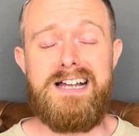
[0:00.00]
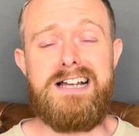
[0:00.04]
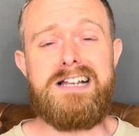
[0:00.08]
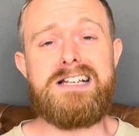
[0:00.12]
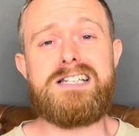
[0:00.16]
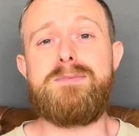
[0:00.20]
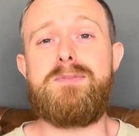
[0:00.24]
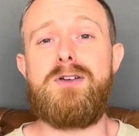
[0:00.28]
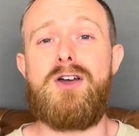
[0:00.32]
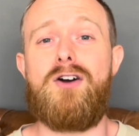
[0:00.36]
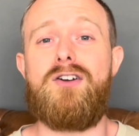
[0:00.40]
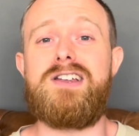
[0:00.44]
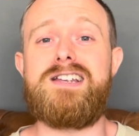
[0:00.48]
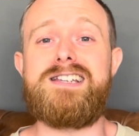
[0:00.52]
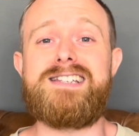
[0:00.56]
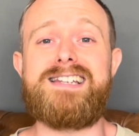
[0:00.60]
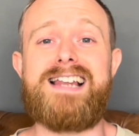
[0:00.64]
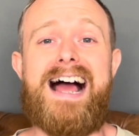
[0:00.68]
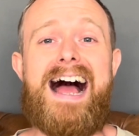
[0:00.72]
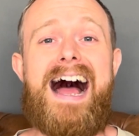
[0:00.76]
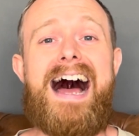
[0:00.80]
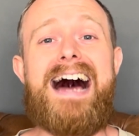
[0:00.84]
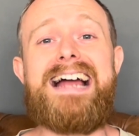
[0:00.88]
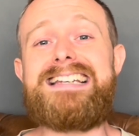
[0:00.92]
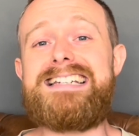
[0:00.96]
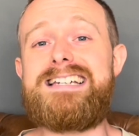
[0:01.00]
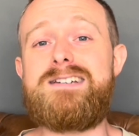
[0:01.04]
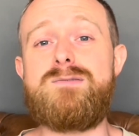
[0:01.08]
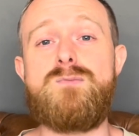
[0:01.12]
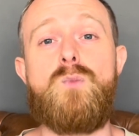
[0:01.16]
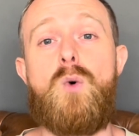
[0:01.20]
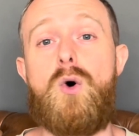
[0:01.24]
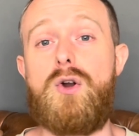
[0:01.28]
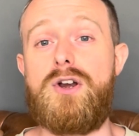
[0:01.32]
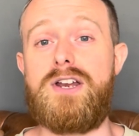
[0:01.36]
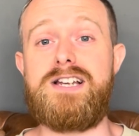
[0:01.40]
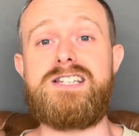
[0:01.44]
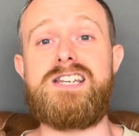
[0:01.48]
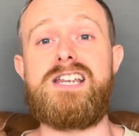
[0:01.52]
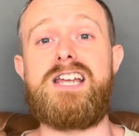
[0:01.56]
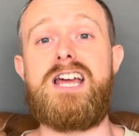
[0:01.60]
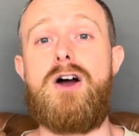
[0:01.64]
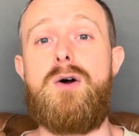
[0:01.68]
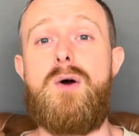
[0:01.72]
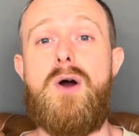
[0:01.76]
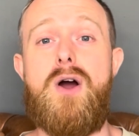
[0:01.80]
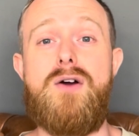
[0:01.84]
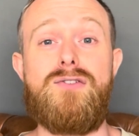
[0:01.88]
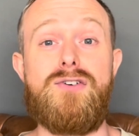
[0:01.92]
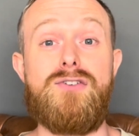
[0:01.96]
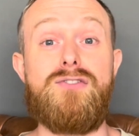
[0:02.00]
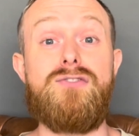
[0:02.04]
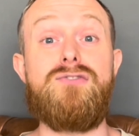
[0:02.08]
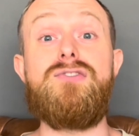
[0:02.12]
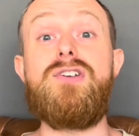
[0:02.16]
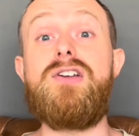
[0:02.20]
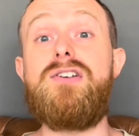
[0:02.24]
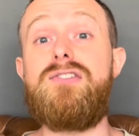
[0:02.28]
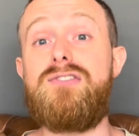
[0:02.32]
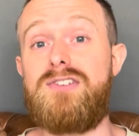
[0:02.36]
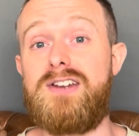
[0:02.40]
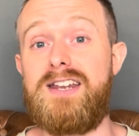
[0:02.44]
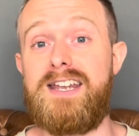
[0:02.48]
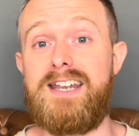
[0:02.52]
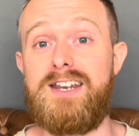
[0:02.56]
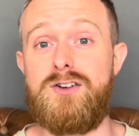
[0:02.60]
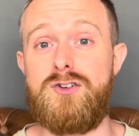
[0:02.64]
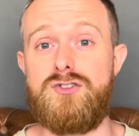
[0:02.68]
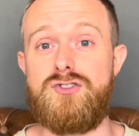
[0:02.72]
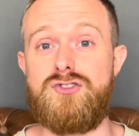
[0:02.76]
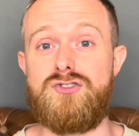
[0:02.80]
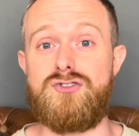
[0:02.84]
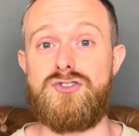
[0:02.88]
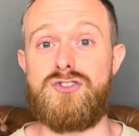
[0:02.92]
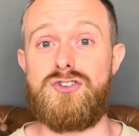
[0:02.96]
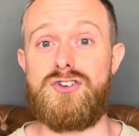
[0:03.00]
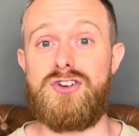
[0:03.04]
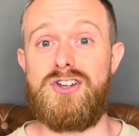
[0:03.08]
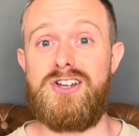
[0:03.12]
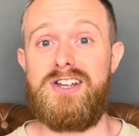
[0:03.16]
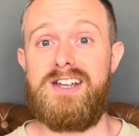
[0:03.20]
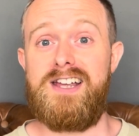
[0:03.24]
To be honest, I didn't want it to go over 1500